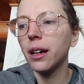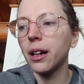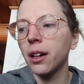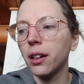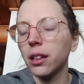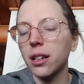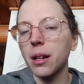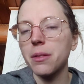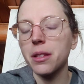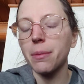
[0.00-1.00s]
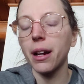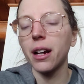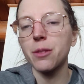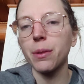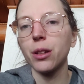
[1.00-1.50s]
A lot of times it's my
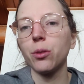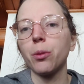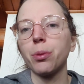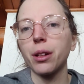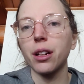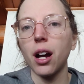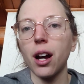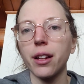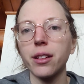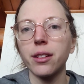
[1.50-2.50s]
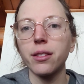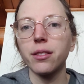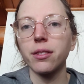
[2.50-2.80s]
husband who will put it on.